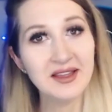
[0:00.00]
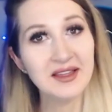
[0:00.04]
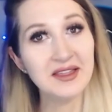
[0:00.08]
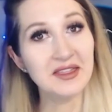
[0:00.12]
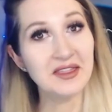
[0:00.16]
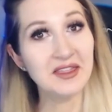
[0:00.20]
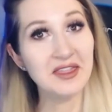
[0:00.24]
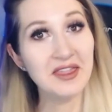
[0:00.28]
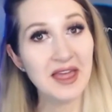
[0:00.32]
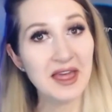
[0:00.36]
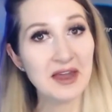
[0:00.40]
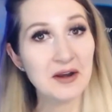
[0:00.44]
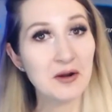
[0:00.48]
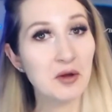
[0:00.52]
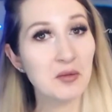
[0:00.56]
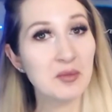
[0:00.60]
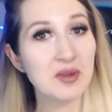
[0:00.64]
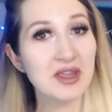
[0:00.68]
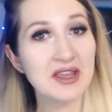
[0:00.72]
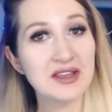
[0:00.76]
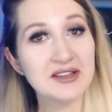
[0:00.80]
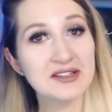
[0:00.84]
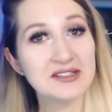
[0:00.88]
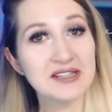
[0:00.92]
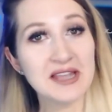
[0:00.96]
That all
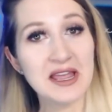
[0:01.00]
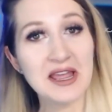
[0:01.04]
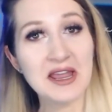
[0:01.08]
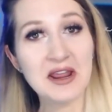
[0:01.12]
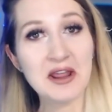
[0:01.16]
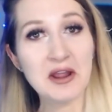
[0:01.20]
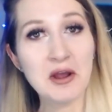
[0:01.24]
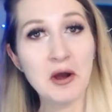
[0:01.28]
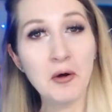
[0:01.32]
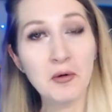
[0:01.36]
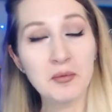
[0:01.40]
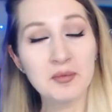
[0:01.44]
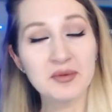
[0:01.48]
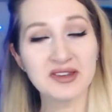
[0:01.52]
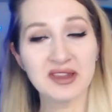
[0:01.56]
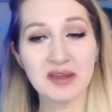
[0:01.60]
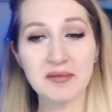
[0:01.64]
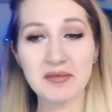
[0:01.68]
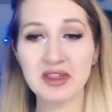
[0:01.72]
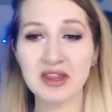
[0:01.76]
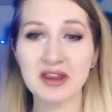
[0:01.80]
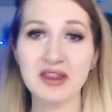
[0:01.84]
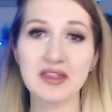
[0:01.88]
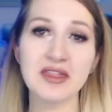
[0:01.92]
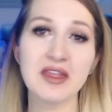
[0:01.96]
being said, I hope
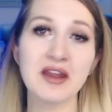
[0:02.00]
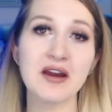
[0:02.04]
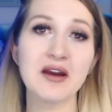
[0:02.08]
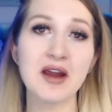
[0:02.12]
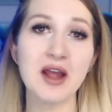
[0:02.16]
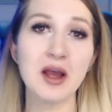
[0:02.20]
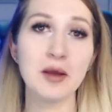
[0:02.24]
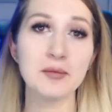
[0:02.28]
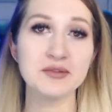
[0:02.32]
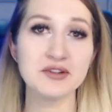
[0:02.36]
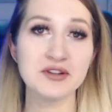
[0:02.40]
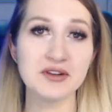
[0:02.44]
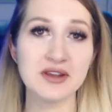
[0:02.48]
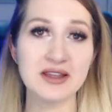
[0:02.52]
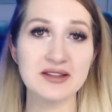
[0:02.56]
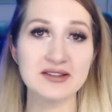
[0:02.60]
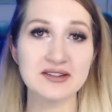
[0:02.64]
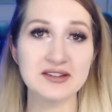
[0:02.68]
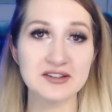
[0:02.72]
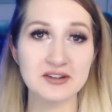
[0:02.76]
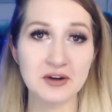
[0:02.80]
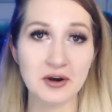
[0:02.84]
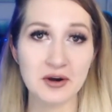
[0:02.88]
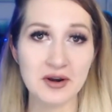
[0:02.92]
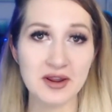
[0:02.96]
something in there helps you get
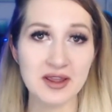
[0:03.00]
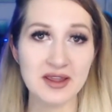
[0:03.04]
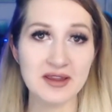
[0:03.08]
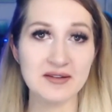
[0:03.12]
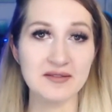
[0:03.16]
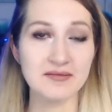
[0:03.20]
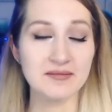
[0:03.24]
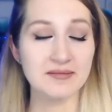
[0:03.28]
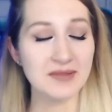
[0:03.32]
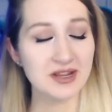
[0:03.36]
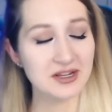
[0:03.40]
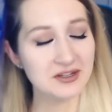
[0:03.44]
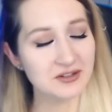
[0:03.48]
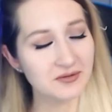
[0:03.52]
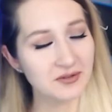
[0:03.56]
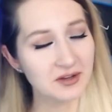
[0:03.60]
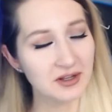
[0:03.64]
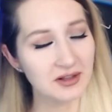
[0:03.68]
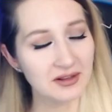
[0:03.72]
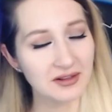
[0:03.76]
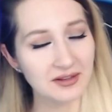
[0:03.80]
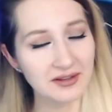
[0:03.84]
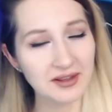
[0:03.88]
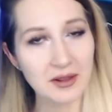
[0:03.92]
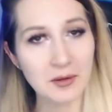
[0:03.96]
started and makes you
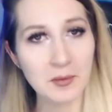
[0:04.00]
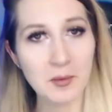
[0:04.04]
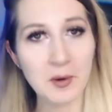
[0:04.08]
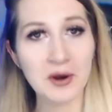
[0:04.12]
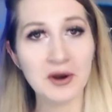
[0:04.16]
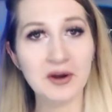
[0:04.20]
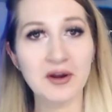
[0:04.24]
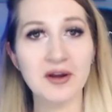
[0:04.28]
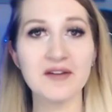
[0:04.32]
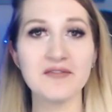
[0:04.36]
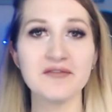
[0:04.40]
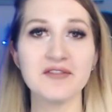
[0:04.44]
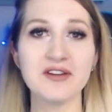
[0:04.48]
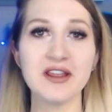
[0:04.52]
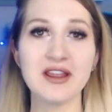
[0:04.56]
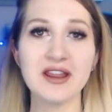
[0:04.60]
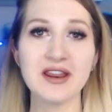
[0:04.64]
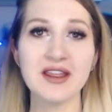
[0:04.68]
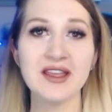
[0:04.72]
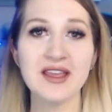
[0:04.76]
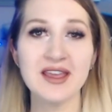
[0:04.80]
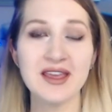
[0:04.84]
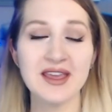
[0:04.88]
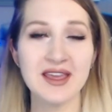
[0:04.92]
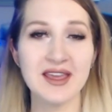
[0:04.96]
feel a little more confident
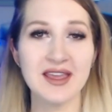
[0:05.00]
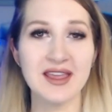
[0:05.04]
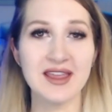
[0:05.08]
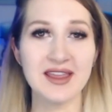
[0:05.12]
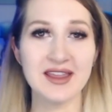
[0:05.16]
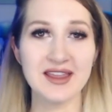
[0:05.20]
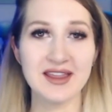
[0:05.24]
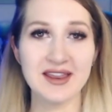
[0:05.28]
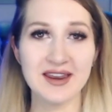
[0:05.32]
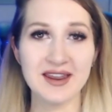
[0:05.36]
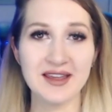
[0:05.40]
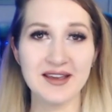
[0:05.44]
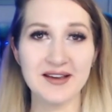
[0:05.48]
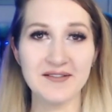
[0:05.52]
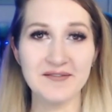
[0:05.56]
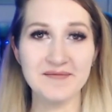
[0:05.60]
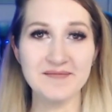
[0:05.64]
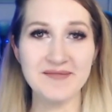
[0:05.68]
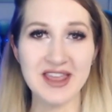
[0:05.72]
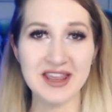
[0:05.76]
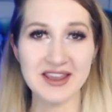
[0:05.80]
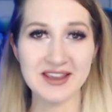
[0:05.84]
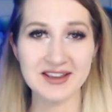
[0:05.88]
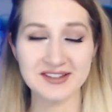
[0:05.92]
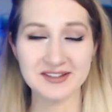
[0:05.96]
in
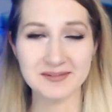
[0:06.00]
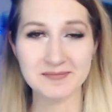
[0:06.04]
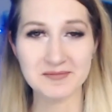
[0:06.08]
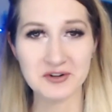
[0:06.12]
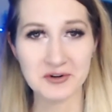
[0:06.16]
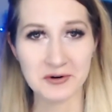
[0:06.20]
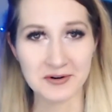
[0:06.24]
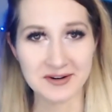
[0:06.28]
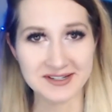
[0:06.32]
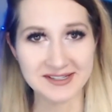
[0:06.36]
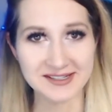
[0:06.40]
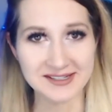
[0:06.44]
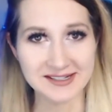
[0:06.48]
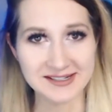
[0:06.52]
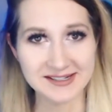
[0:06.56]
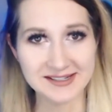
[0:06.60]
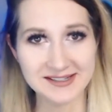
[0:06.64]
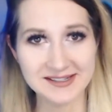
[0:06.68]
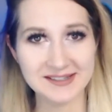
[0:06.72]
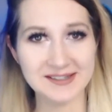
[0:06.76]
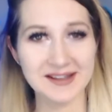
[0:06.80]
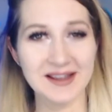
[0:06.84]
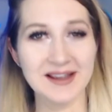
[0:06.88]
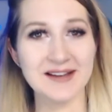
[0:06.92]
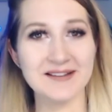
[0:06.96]
making some
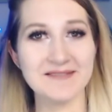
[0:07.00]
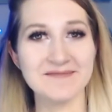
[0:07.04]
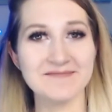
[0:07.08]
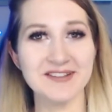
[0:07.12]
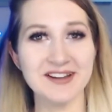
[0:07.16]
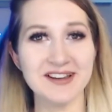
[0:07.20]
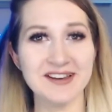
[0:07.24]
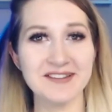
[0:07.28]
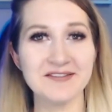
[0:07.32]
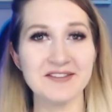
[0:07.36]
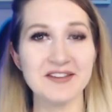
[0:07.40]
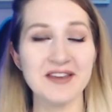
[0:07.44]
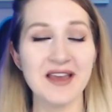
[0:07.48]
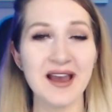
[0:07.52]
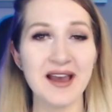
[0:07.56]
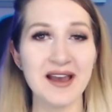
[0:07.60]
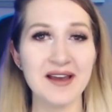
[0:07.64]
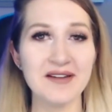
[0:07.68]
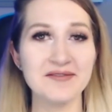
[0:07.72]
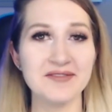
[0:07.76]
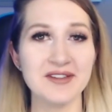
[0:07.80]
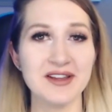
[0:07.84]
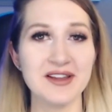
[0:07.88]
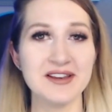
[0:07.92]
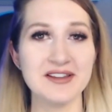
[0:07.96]
choices. But if you
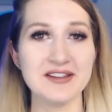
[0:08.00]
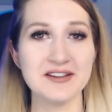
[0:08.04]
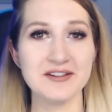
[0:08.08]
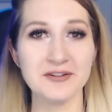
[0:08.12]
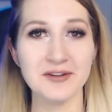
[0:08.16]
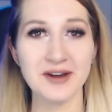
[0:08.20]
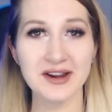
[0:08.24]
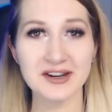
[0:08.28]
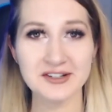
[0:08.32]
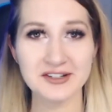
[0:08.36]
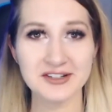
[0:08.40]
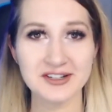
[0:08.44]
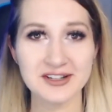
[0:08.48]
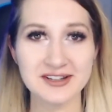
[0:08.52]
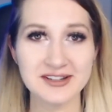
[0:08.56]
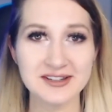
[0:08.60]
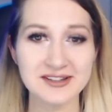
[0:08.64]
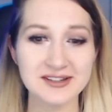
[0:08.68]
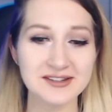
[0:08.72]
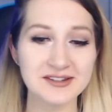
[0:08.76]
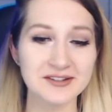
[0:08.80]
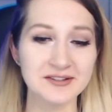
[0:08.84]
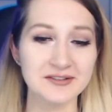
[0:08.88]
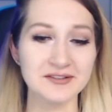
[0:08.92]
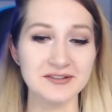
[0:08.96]
have any
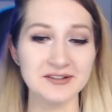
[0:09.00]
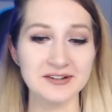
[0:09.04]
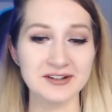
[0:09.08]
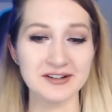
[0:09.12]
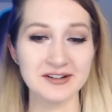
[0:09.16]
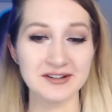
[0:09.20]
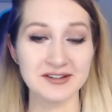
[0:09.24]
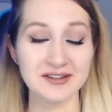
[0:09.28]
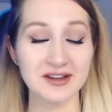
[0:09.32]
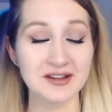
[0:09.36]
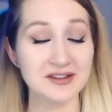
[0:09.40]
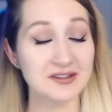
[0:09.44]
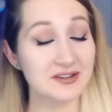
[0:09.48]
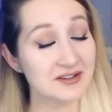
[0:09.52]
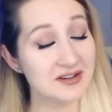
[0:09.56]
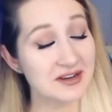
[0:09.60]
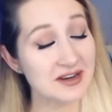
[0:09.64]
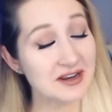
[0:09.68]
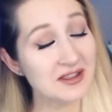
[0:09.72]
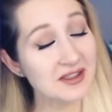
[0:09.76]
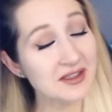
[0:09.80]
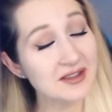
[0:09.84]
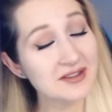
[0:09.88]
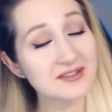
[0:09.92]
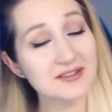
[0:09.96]
questions or thoughts on
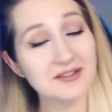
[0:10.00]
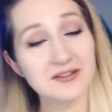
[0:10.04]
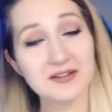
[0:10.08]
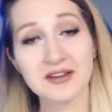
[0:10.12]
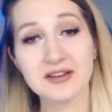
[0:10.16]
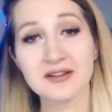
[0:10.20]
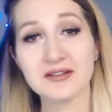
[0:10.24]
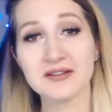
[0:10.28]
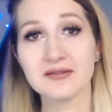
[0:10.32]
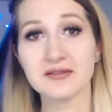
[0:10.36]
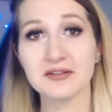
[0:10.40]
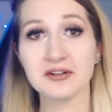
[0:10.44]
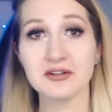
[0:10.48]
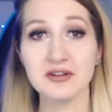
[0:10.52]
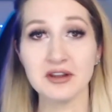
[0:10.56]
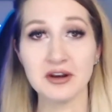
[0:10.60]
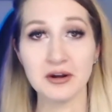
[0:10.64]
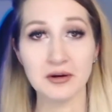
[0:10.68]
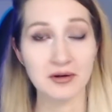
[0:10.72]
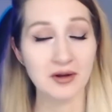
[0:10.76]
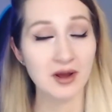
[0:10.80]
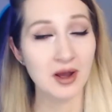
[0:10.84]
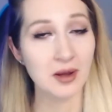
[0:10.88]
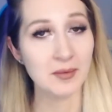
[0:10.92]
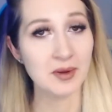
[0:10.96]
any of this, you can,
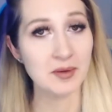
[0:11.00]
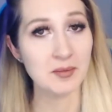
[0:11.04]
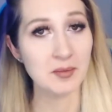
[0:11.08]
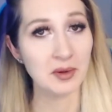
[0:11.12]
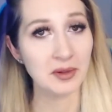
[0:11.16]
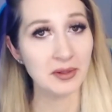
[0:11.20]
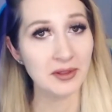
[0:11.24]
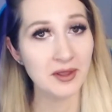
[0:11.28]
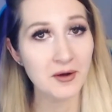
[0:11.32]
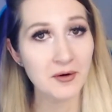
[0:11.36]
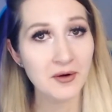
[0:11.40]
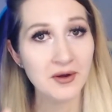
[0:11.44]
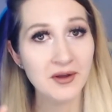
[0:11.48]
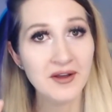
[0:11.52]
comment below.